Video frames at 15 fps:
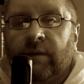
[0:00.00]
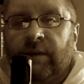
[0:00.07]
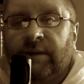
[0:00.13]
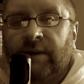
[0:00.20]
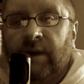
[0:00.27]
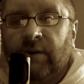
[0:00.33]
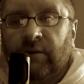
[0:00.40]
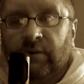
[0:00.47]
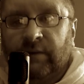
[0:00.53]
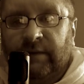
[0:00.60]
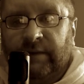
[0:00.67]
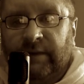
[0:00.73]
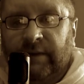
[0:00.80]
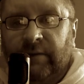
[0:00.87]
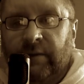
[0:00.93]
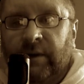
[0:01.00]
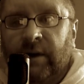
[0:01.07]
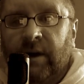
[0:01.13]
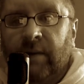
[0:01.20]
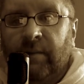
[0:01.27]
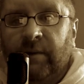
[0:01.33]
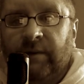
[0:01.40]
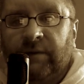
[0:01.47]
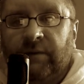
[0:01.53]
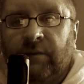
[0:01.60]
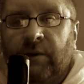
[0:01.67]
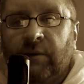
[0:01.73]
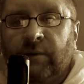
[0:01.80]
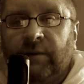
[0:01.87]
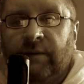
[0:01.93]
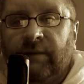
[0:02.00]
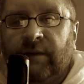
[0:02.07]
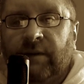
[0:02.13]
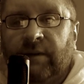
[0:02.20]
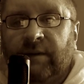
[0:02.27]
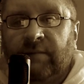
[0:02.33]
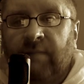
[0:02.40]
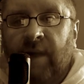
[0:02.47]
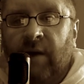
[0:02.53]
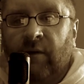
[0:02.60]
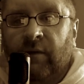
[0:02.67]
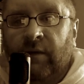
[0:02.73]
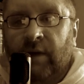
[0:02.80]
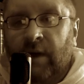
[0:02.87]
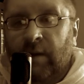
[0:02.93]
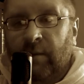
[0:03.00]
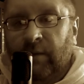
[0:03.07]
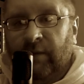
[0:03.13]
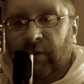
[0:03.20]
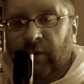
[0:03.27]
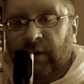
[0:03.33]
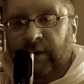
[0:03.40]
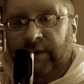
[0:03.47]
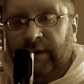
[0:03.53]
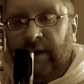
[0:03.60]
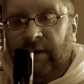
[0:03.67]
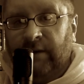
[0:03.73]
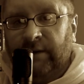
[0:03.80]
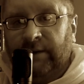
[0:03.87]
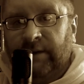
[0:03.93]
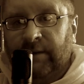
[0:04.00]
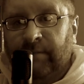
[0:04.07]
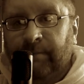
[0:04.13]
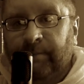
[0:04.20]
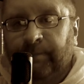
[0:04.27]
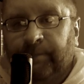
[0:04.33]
tendrils slithering up his throat to fill his mouth before it silenced him.